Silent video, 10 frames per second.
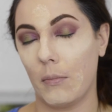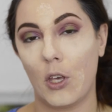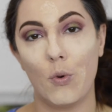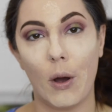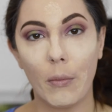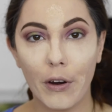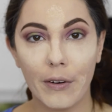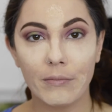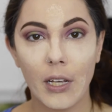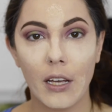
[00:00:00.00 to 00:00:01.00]

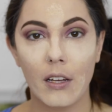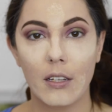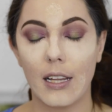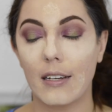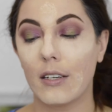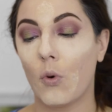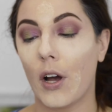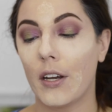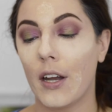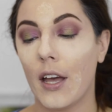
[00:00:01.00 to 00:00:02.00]
cucumber scented
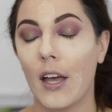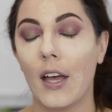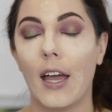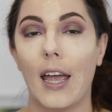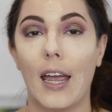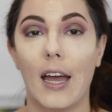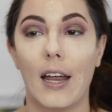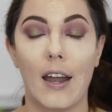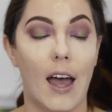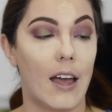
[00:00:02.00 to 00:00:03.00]
one,
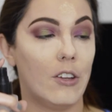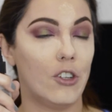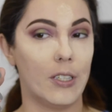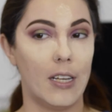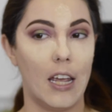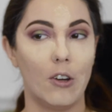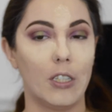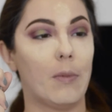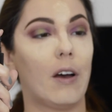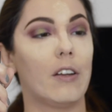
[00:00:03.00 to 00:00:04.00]
and just take your
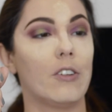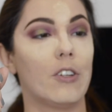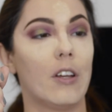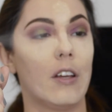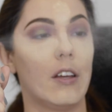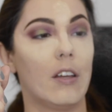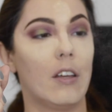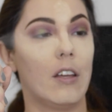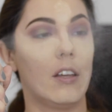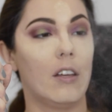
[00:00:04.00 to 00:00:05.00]
sponge,
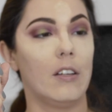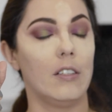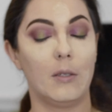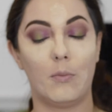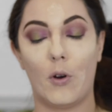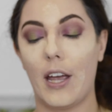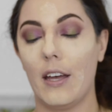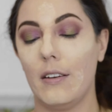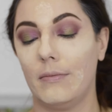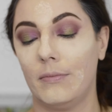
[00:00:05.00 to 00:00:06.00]
spray
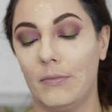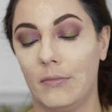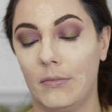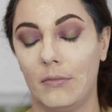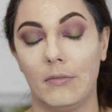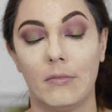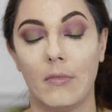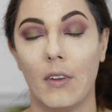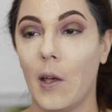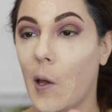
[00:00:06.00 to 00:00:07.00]
it,
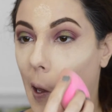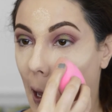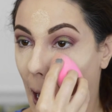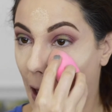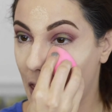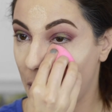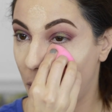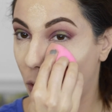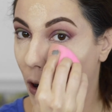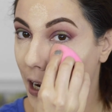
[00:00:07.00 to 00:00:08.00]
and then
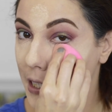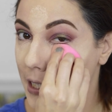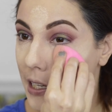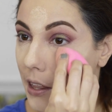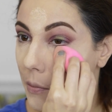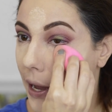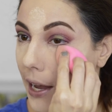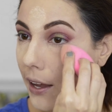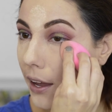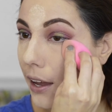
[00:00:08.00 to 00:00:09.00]
press the
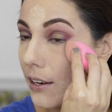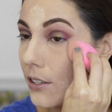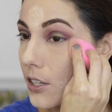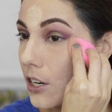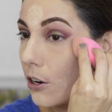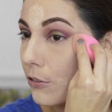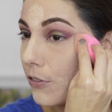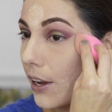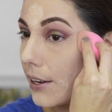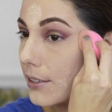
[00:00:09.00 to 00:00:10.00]
bake into your
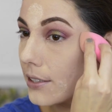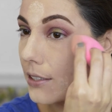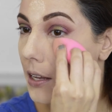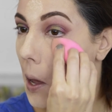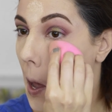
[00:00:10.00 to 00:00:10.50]
face.